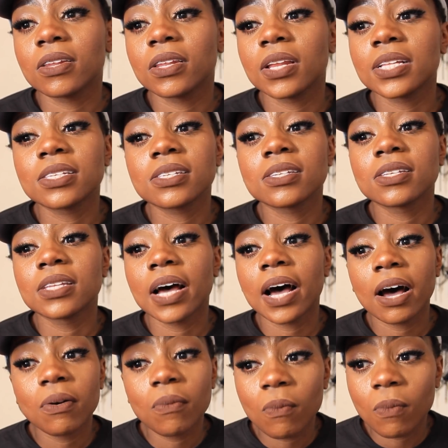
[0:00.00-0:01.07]
Let's
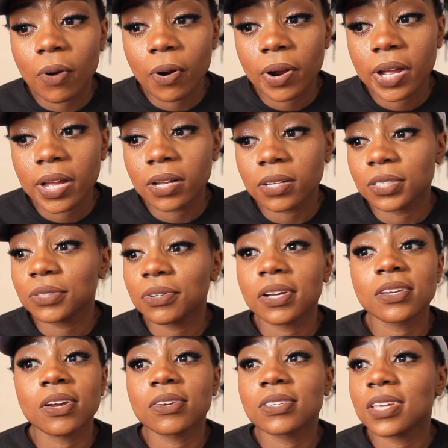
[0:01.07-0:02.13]
not worry and
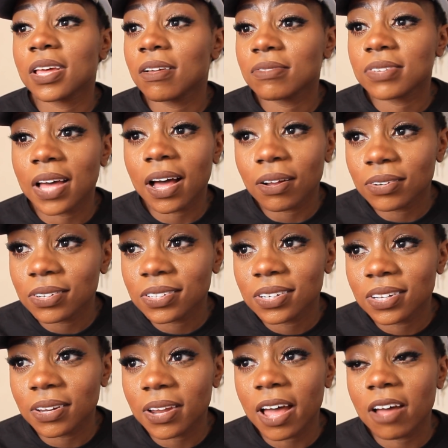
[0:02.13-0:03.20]
stress ourselves out
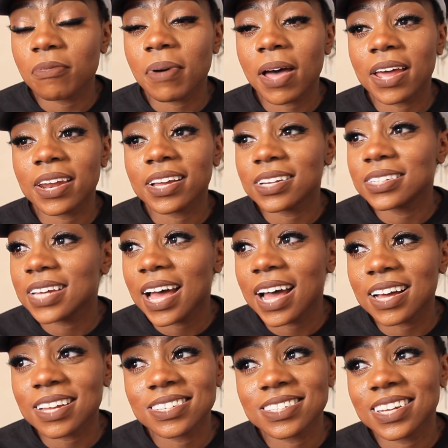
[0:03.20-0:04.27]
and have panic
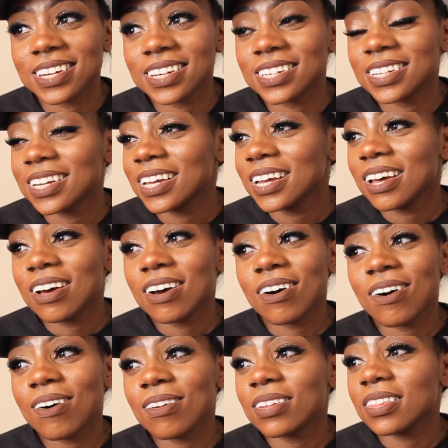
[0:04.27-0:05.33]
attacks and
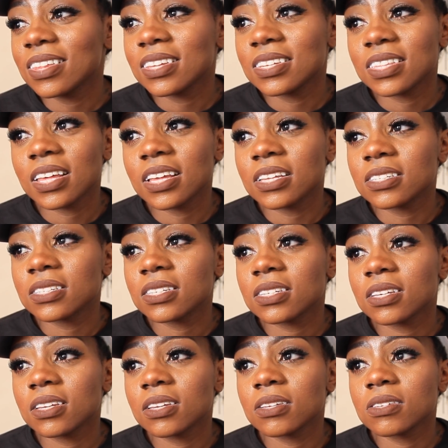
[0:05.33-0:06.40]
all of these
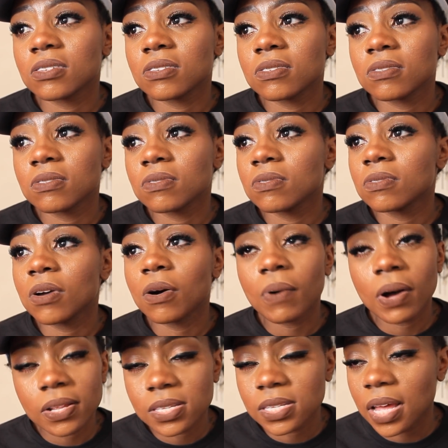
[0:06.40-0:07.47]
things.
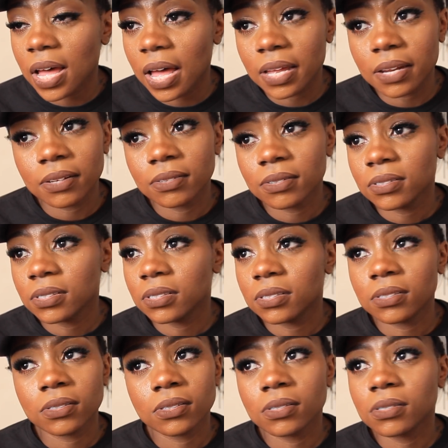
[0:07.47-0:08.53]
Go outside,
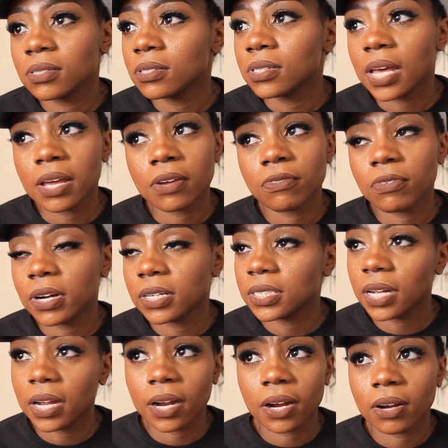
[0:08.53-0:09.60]
take
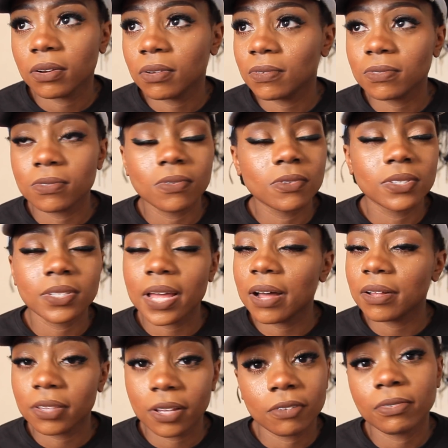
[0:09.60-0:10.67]
fresh air, stay
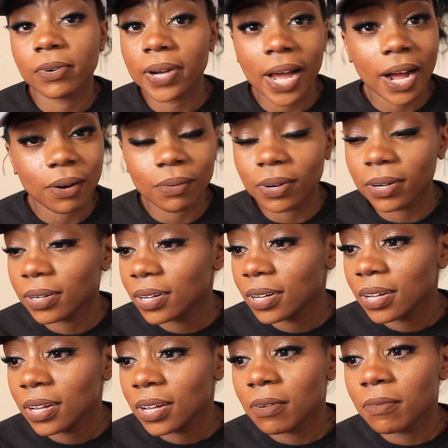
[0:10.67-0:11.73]
out there for an hour,
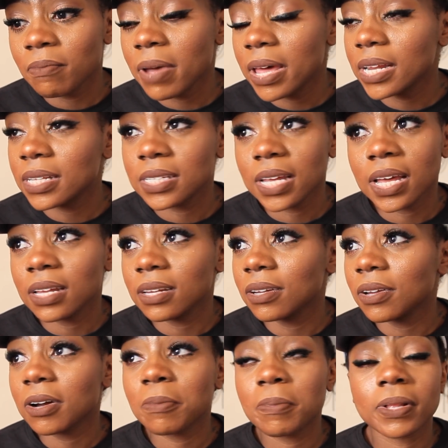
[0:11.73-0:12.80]
meditate,
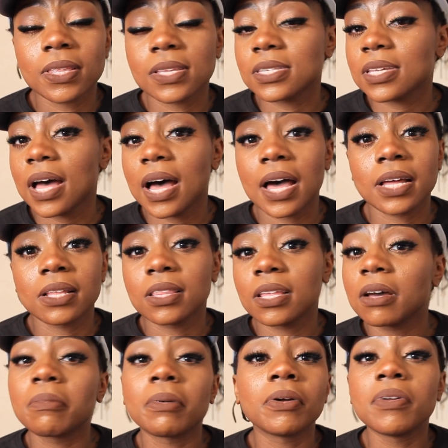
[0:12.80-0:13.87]
look up at the sky,
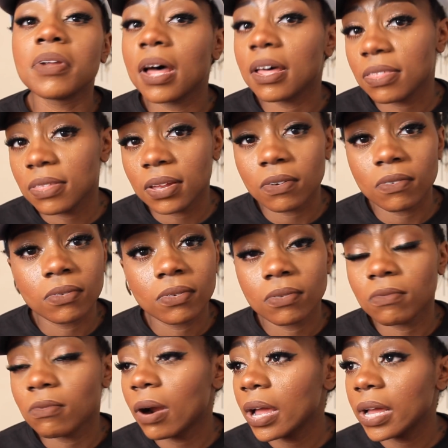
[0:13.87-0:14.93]
think about nothing,
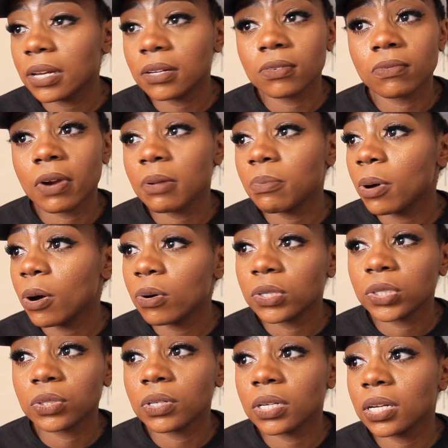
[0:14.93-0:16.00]
write
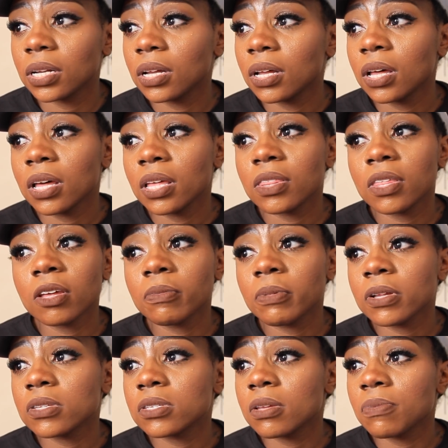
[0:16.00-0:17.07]
poetry, think
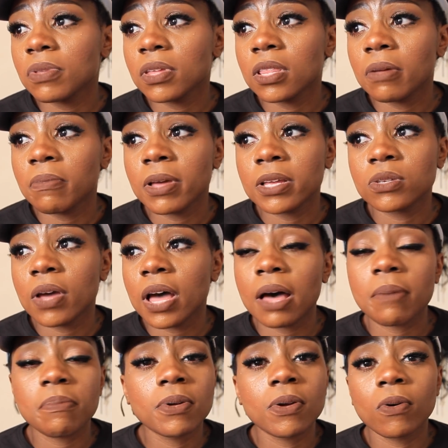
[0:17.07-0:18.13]
about something that makes you
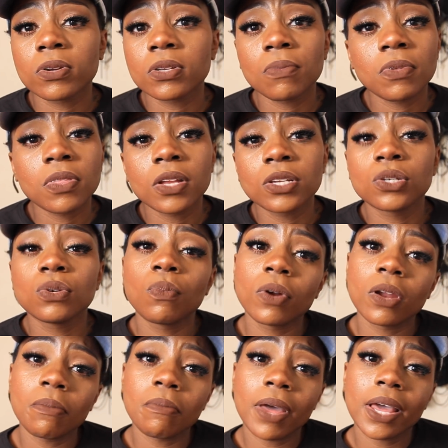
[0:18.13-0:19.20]
happy or something that you
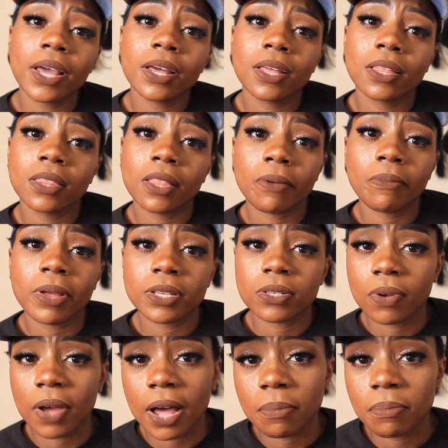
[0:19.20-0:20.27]
want to make that
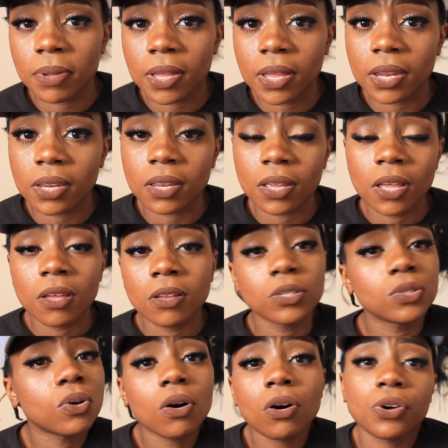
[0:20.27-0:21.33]
makes you happy and
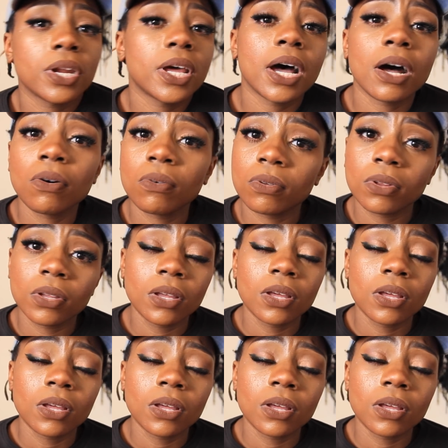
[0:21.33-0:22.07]
draw it out.